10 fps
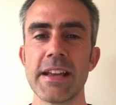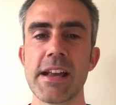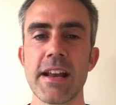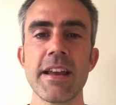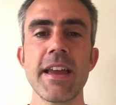
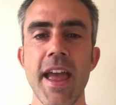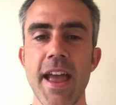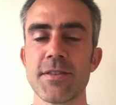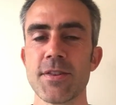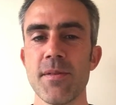clear
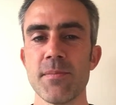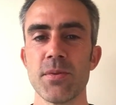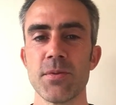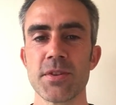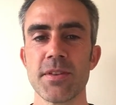
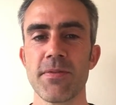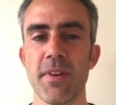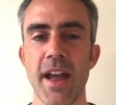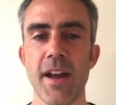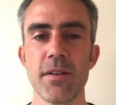examples of
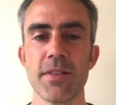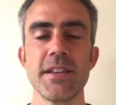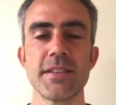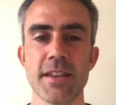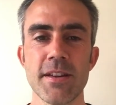how
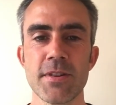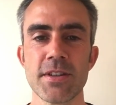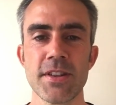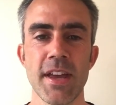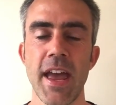these
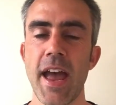theories,